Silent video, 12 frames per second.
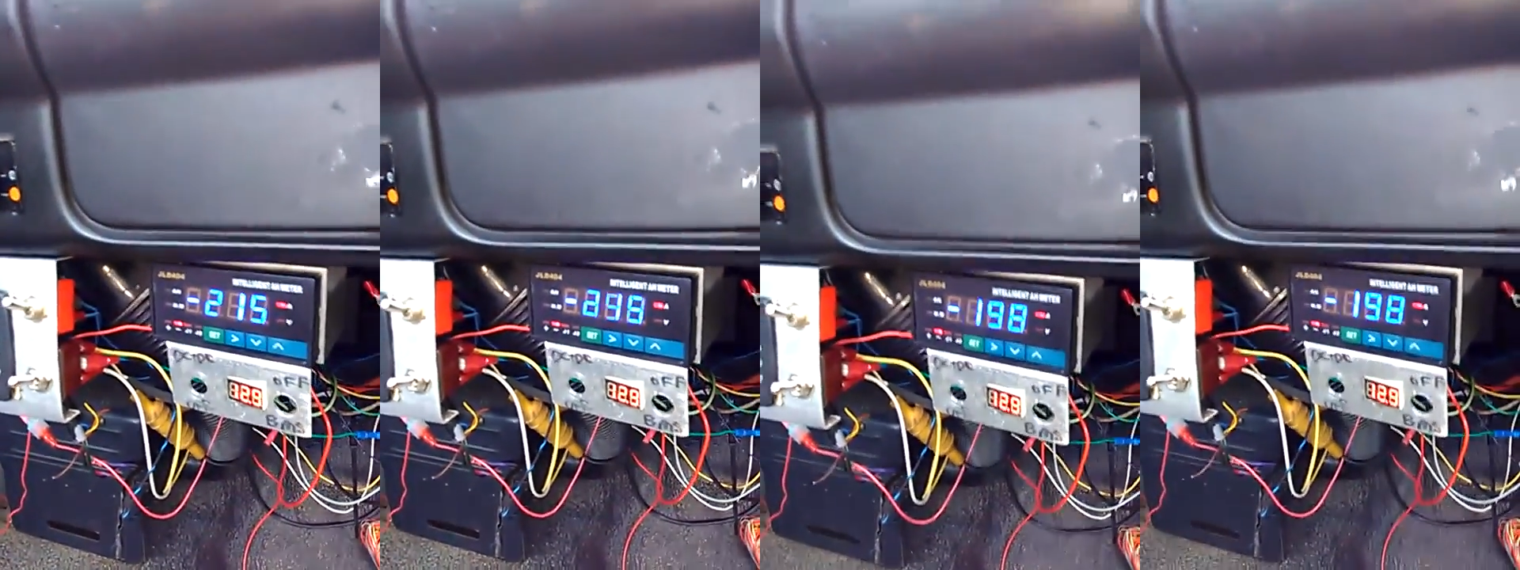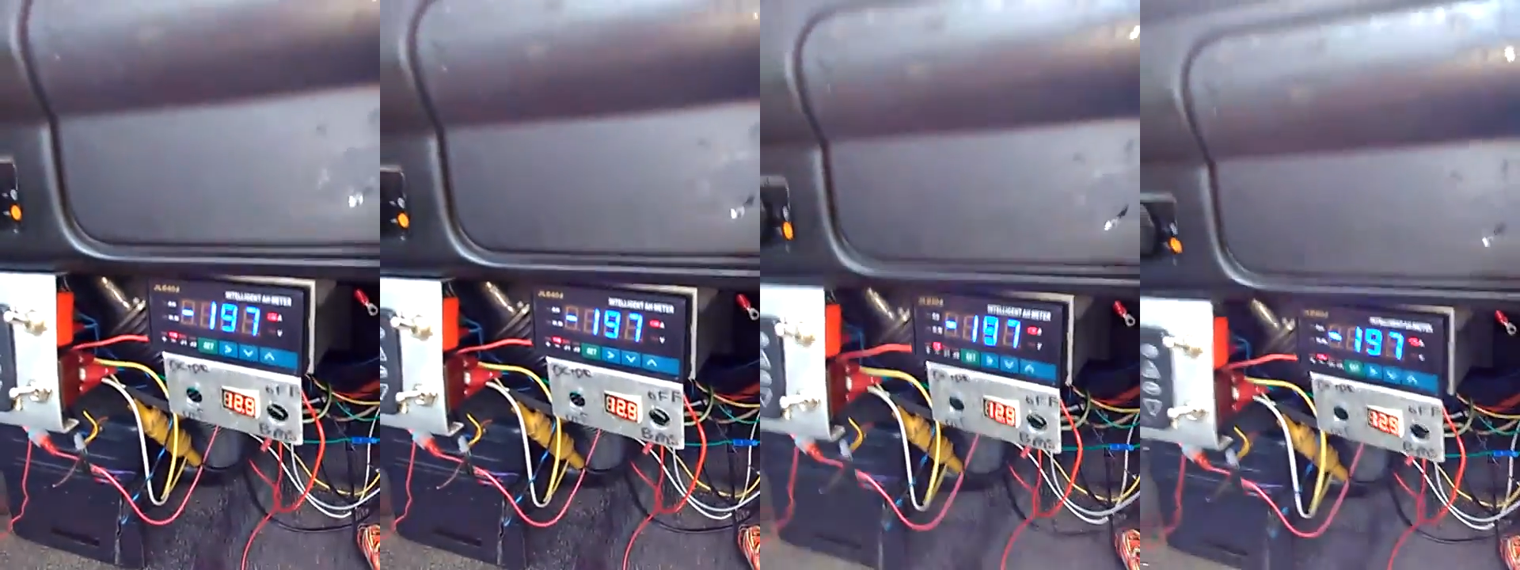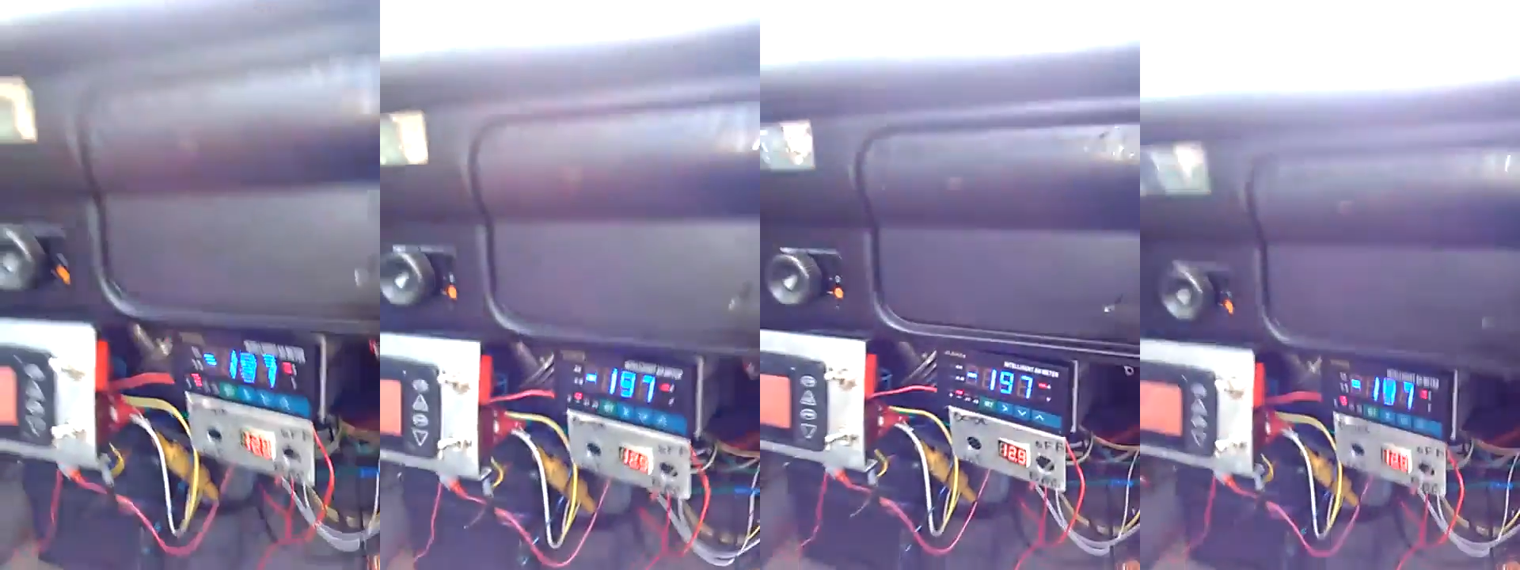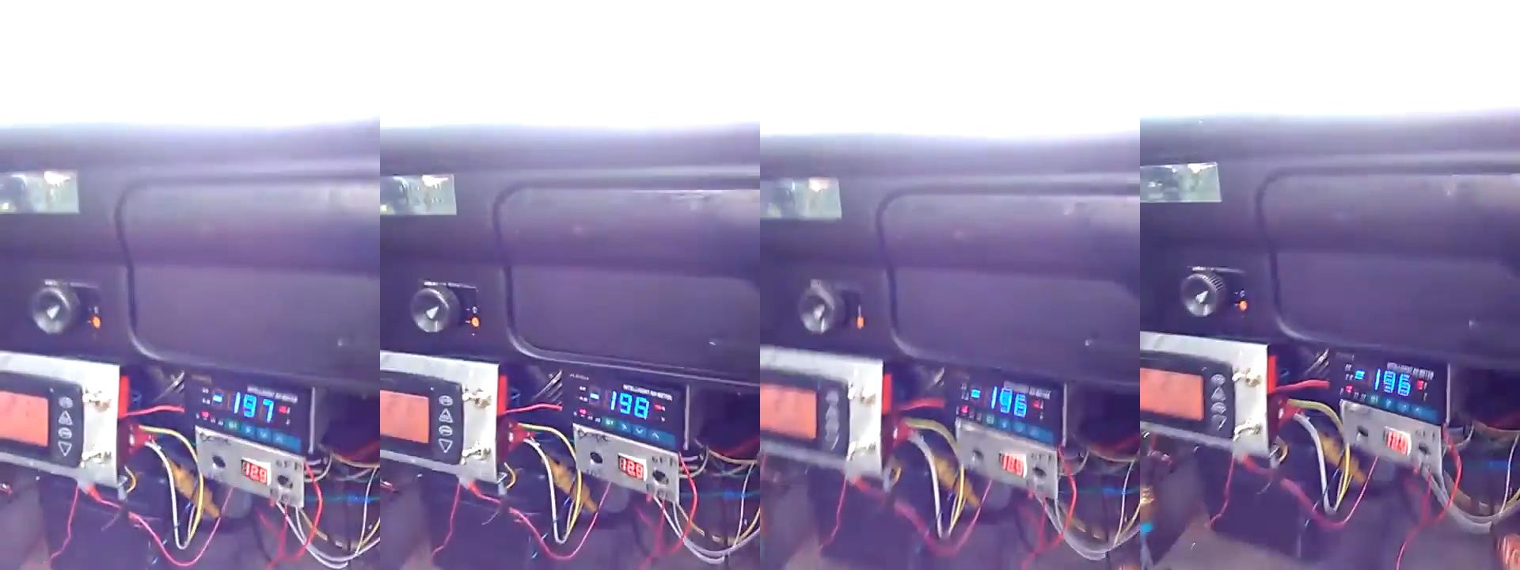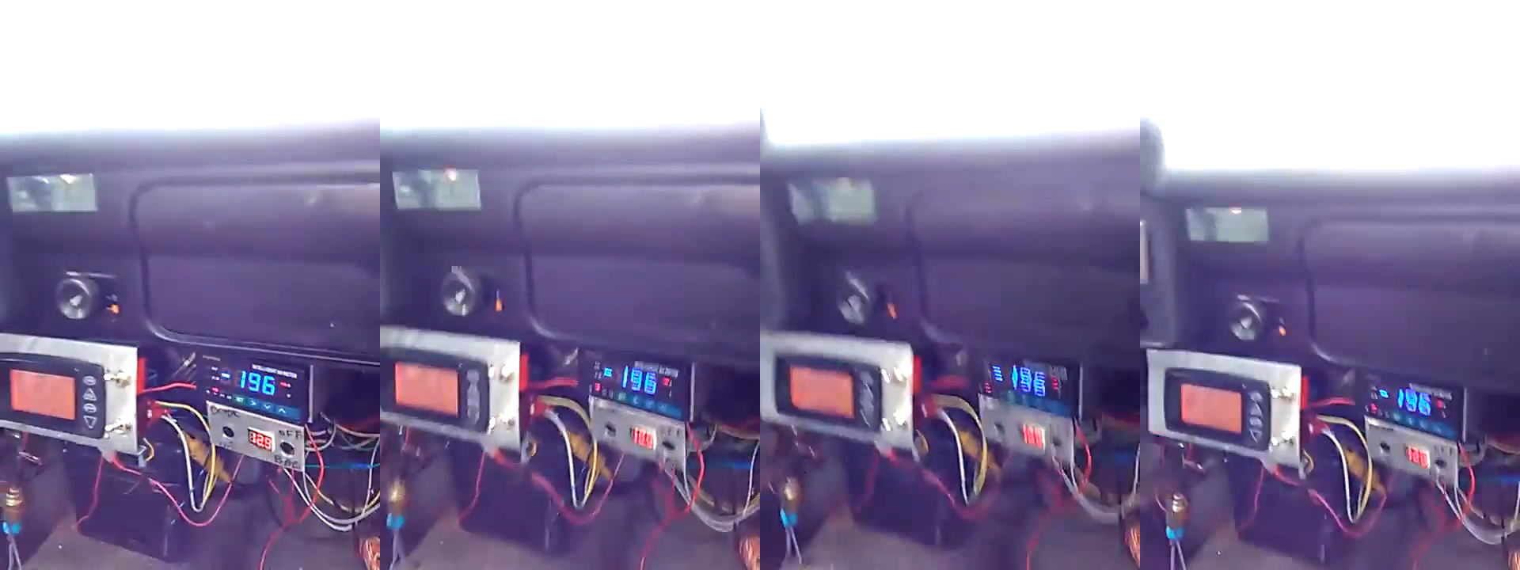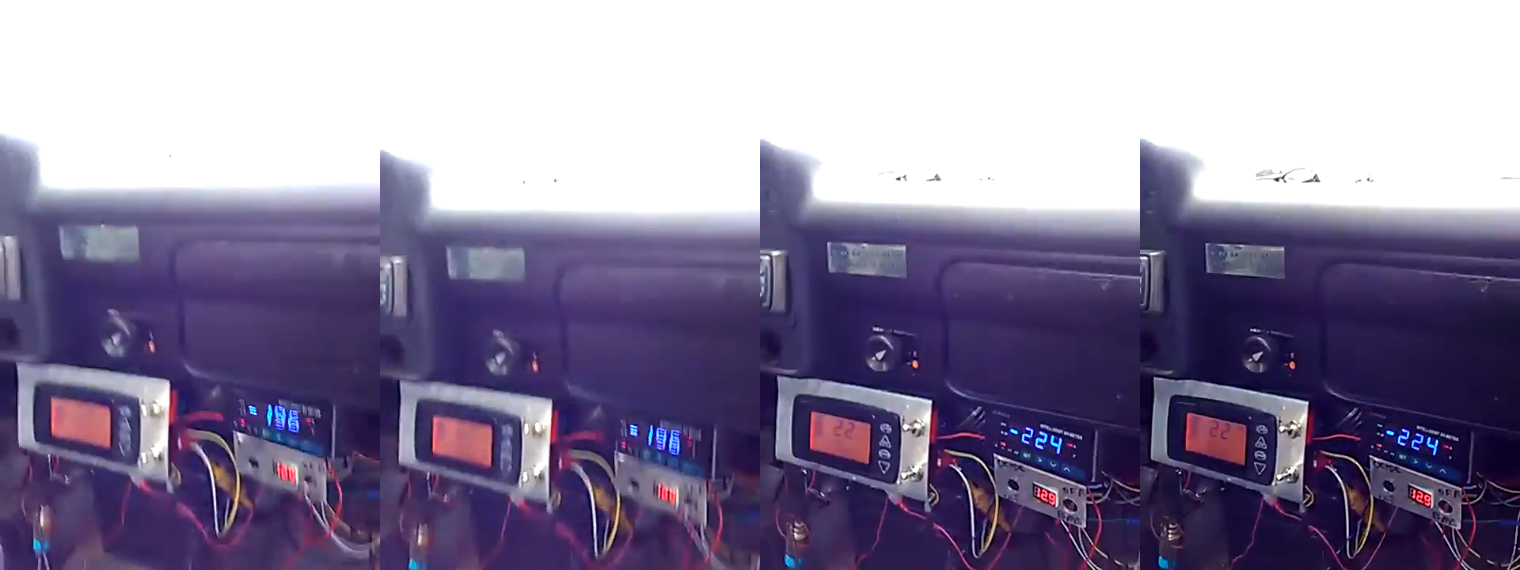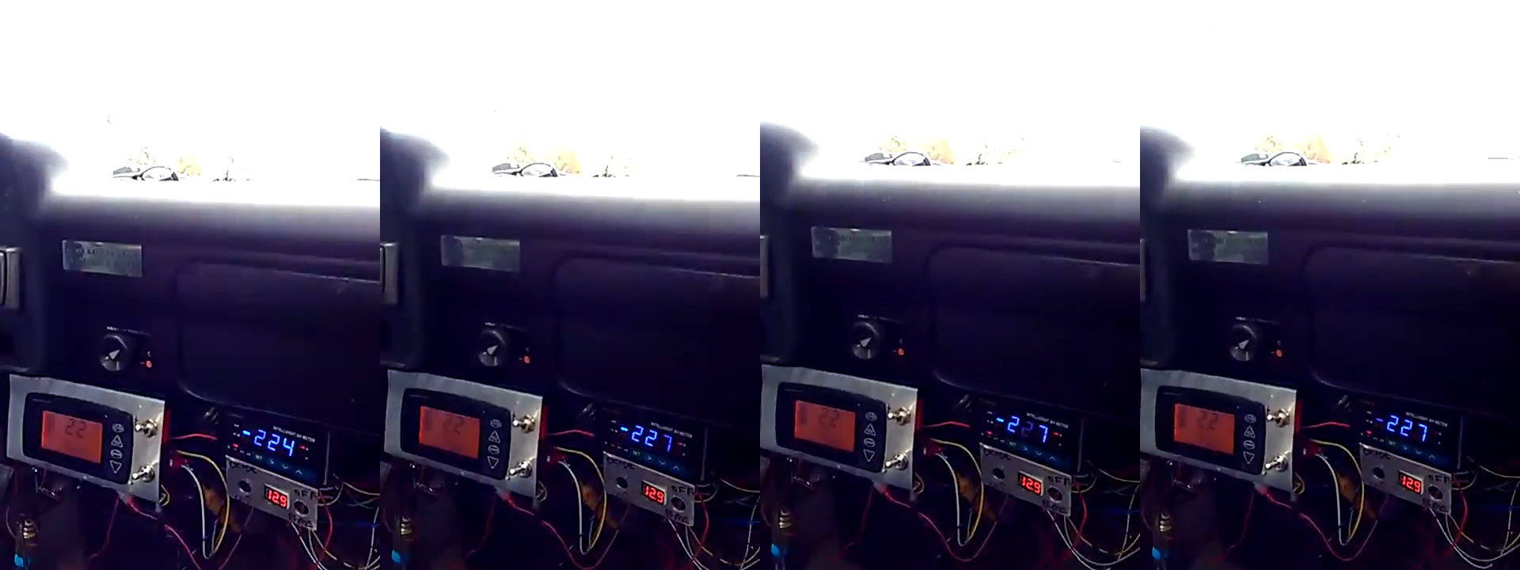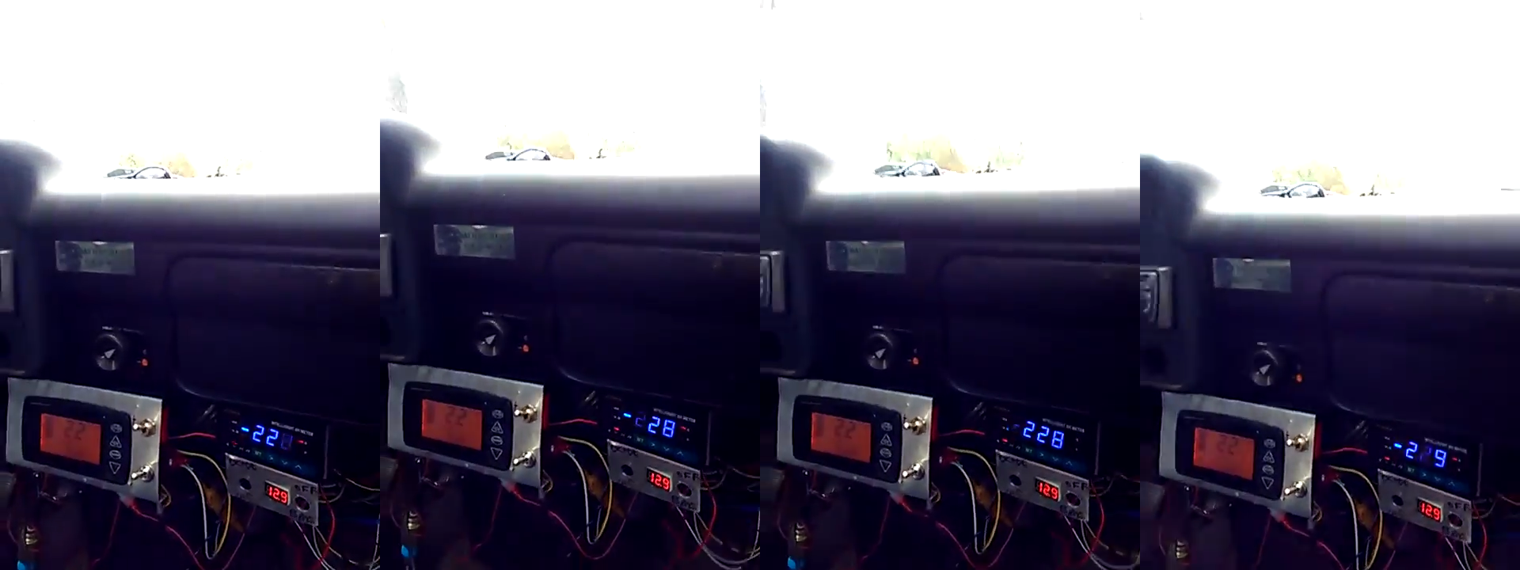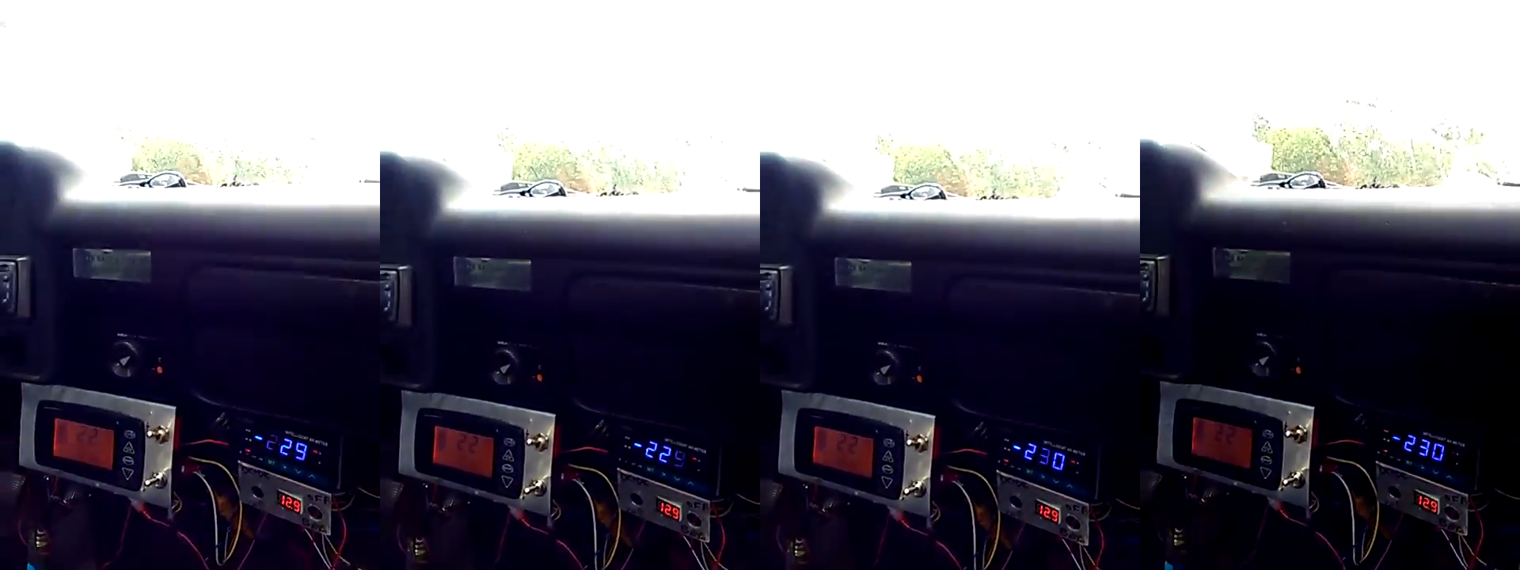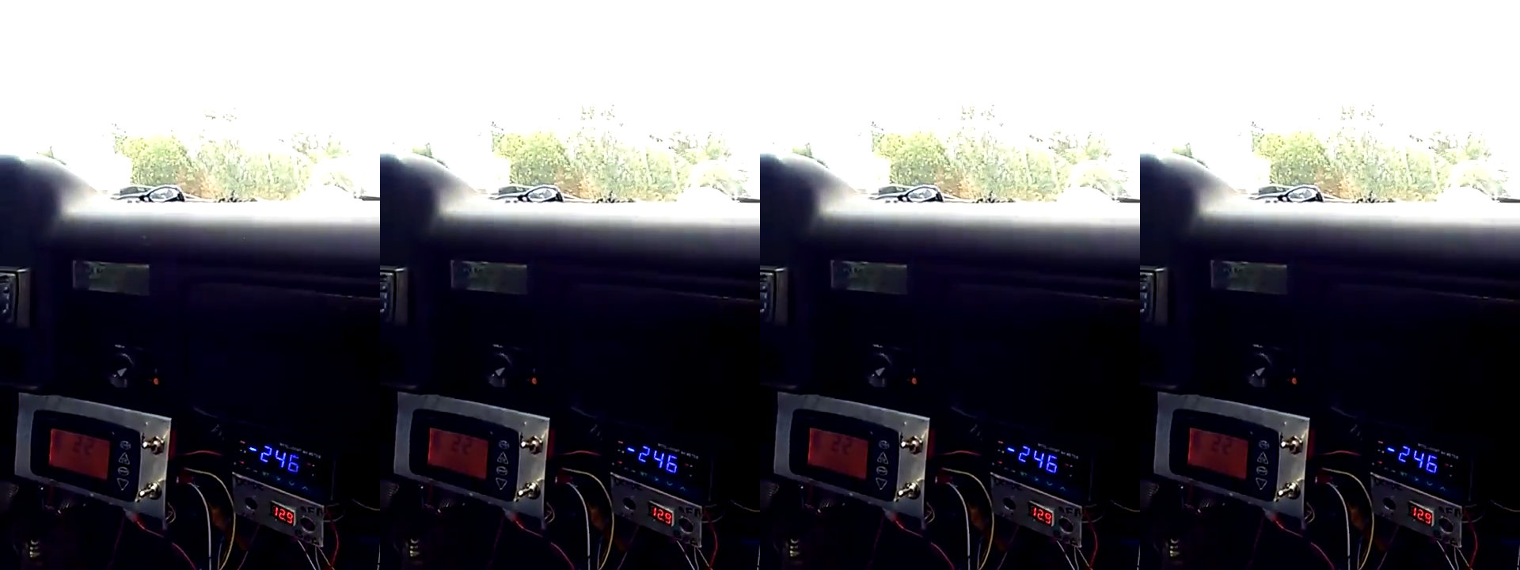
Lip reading: Nobody's mouth can be seen.